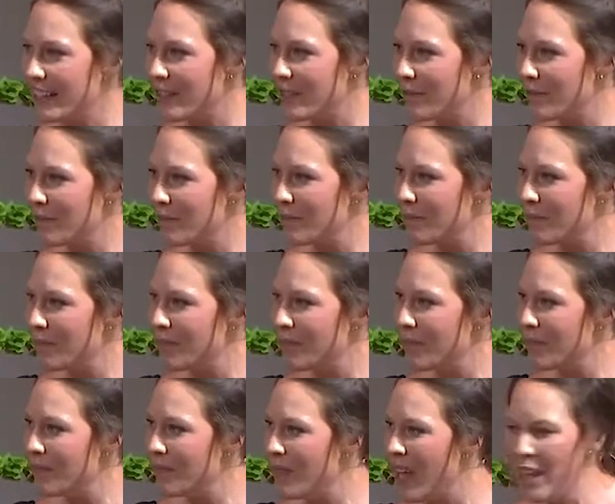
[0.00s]

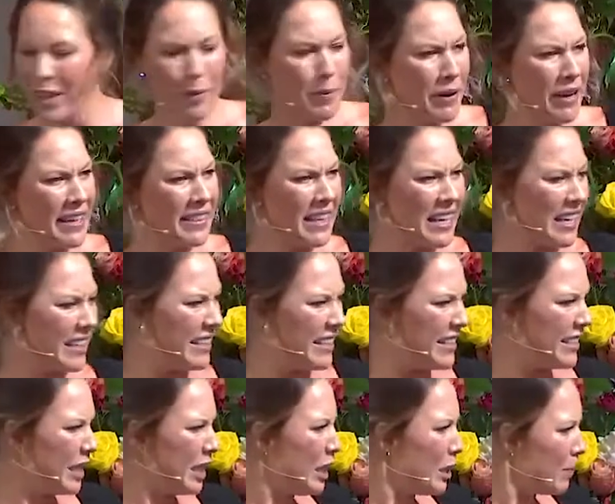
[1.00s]
They probably think,
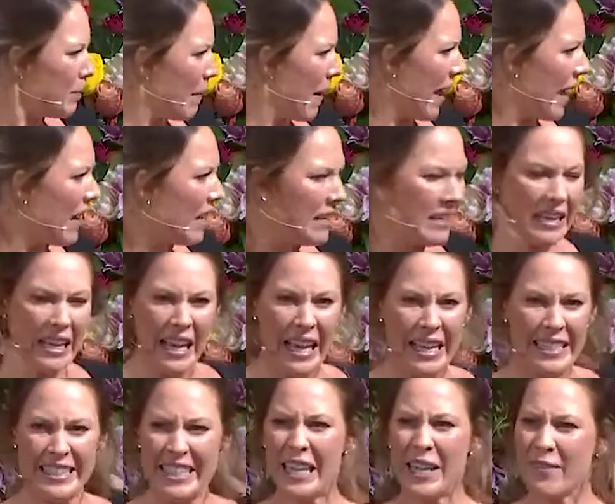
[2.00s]
does this man,
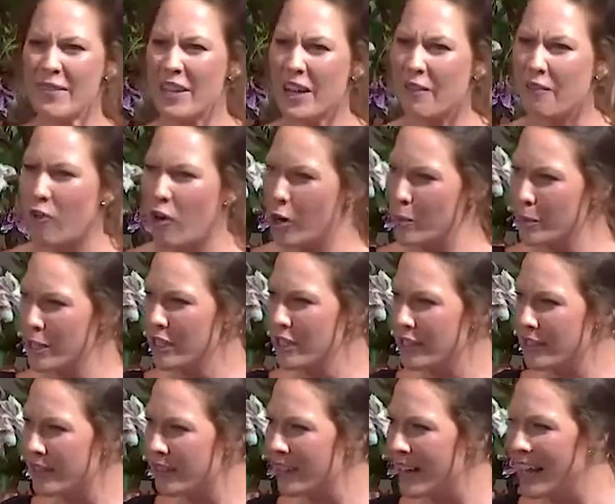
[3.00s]
is he even a farmer?
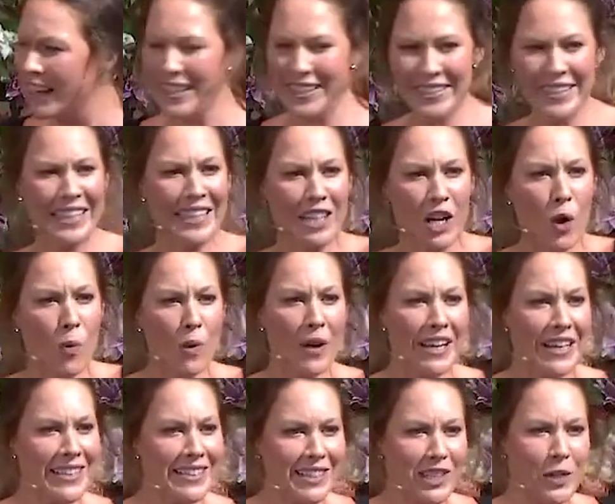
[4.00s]
Does he know what
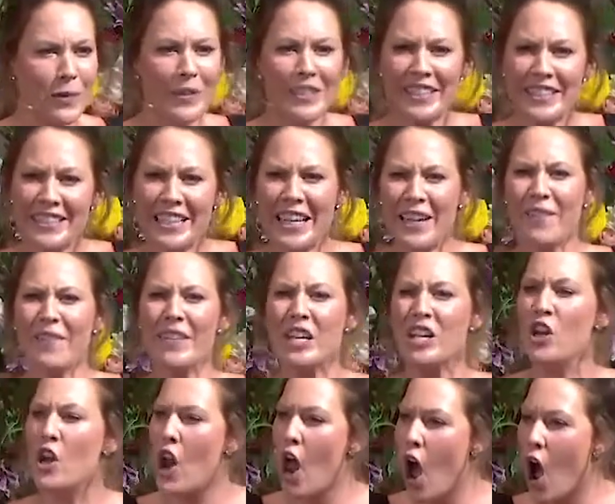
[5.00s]
he's doing? Does he
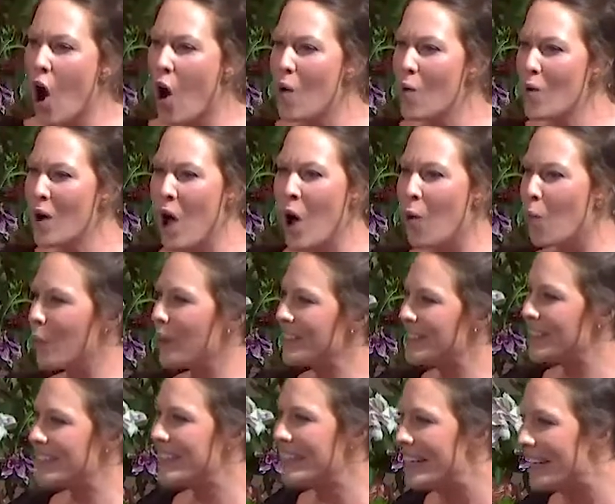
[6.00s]
even know what a
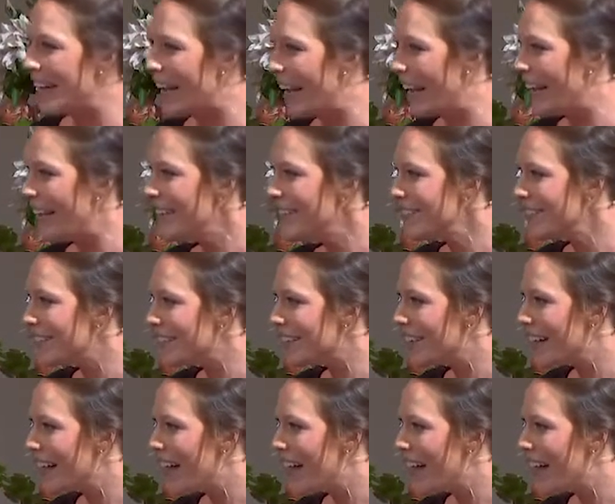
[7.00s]
seed is?